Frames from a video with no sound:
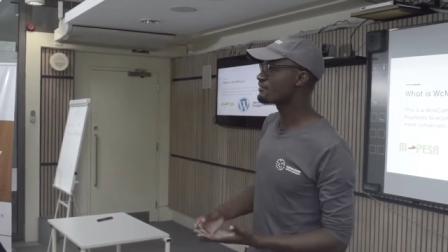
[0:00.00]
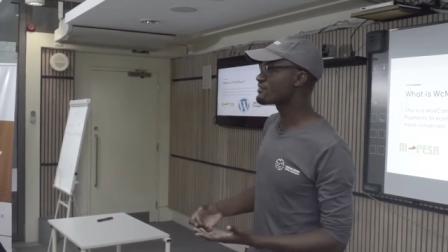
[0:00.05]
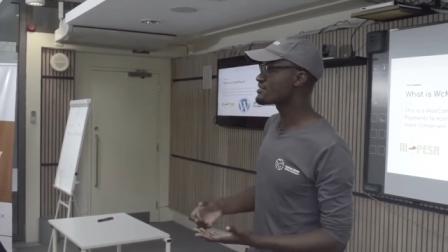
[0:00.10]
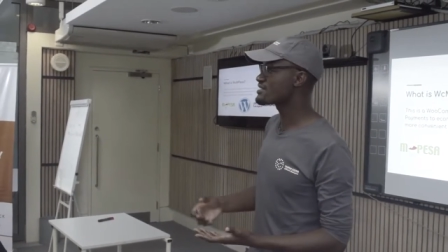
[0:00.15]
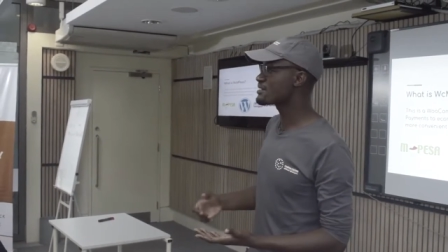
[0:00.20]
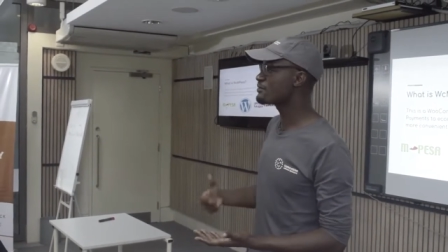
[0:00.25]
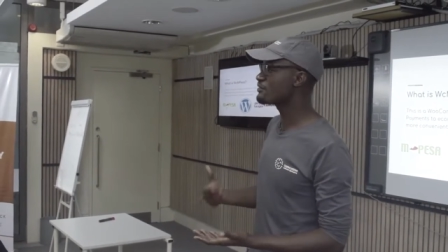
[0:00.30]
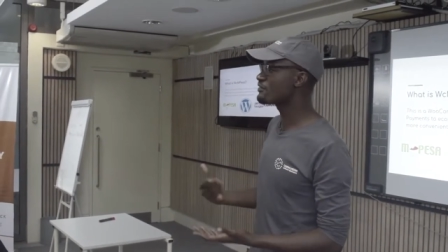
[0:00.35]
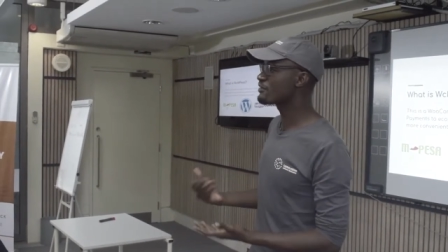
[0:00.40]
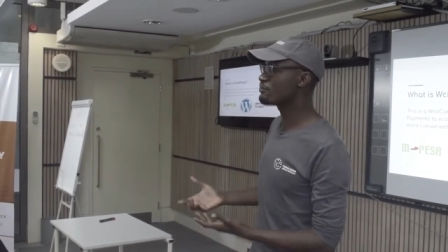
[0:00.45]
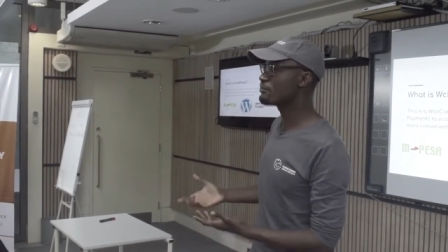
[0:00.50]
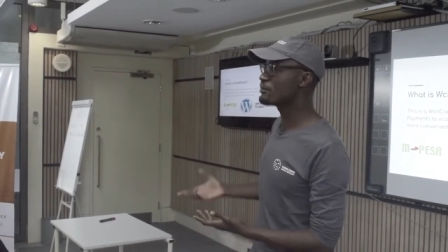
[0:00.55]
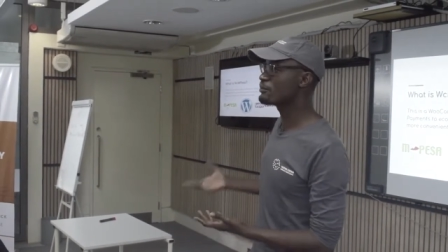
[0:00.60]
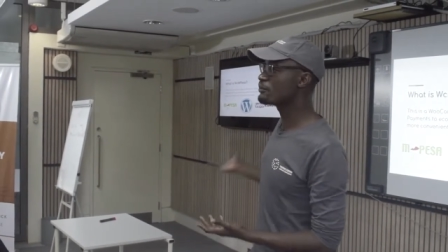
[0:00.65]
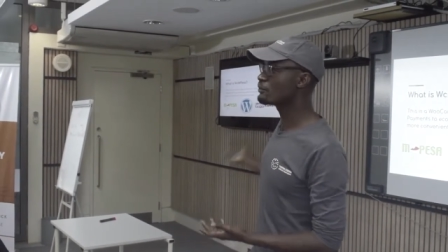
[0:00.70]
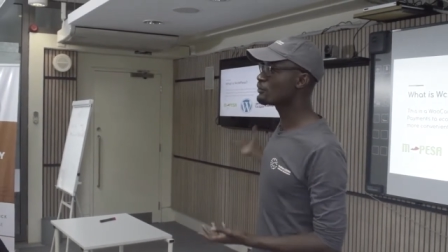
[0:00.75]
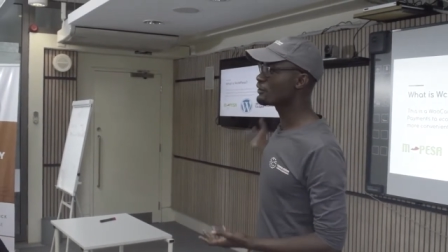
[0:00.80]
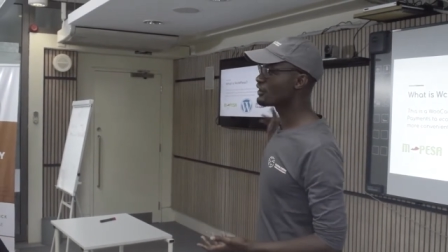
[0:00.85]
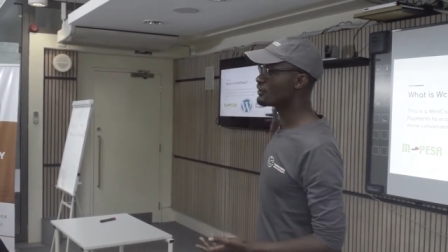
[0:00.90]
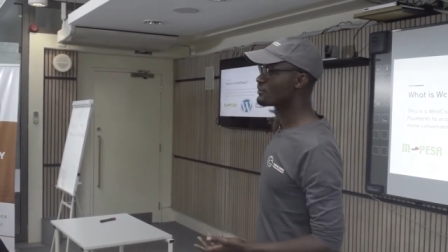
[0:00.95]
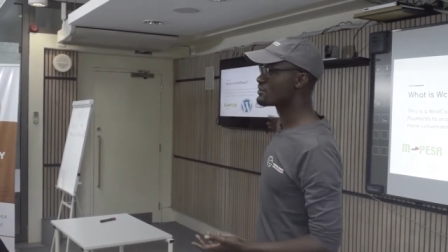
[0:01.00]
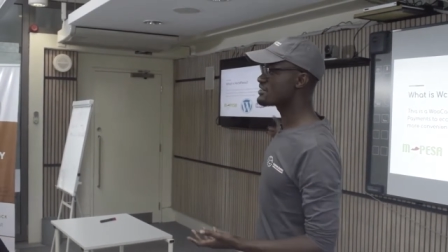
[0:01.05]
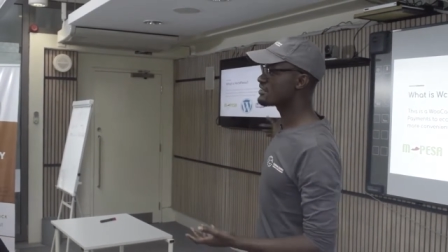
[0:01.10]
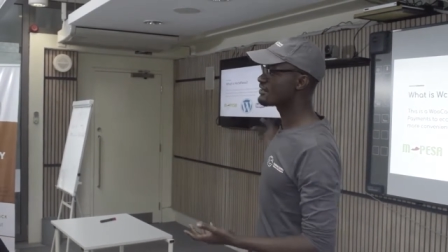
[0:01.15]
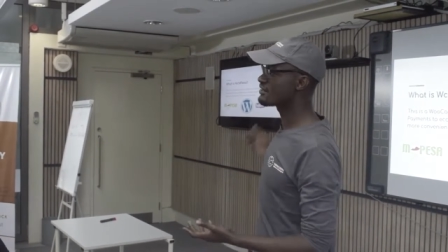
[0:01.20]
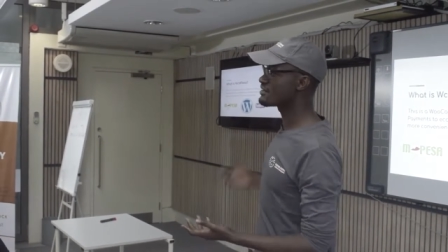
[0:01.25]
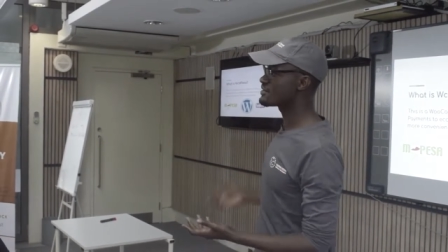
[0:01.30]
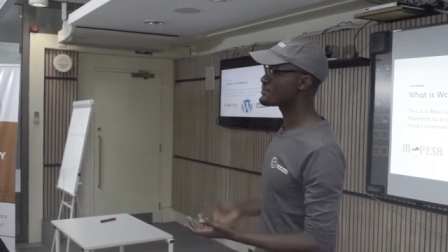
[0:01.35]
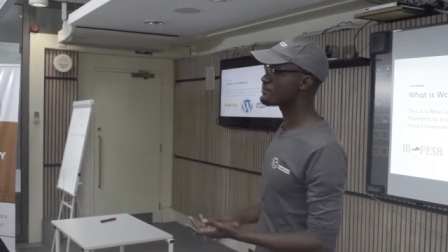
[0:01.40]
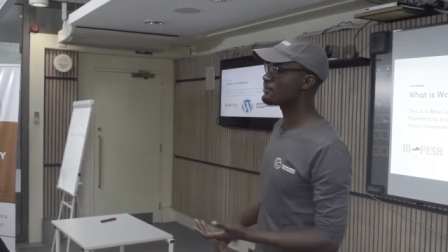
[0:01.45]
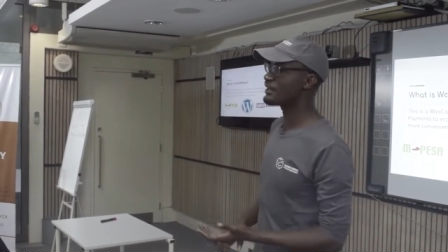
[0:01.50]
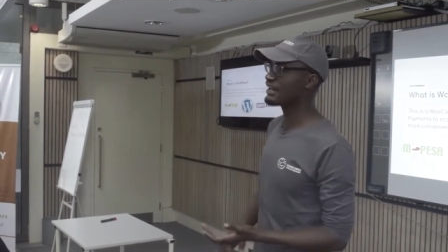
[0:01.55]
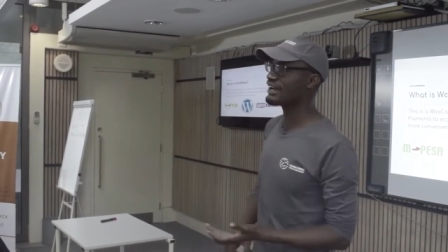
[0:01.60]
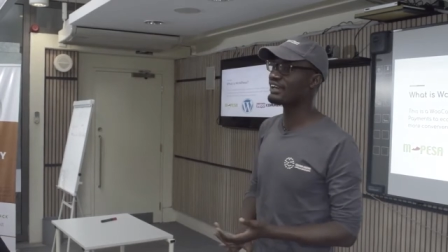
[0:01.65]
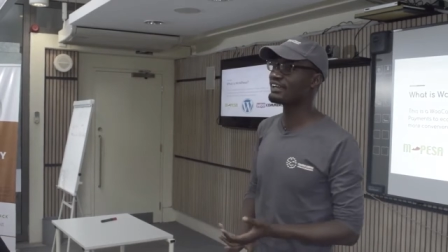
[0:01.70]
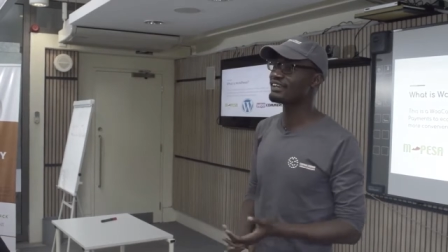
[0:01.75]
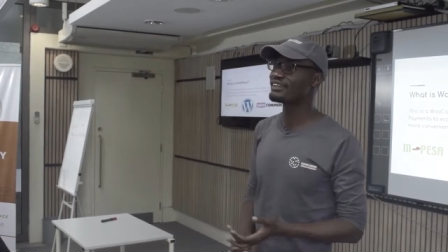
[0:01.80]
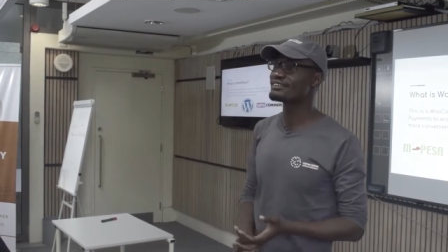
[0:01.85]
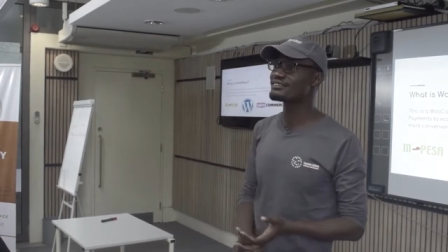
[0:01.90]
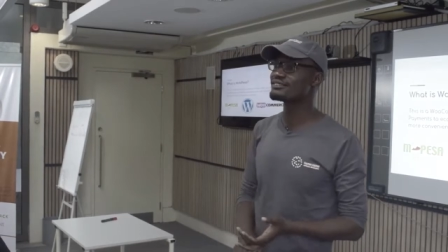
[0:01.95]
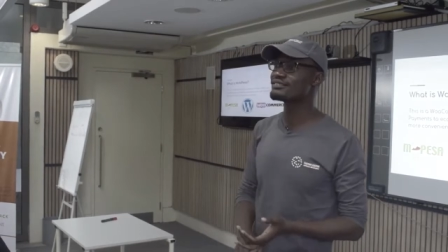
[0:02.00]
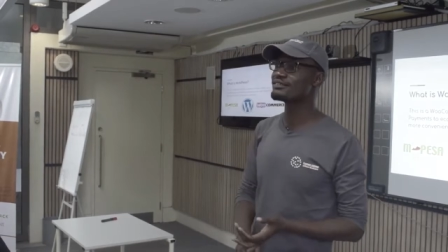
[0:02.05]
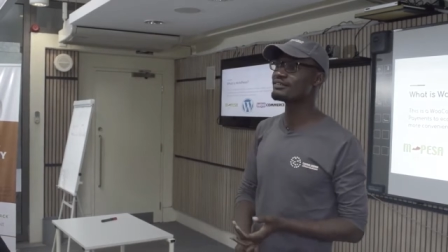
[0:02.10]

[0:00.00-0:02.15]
some of the people who are using this plugin.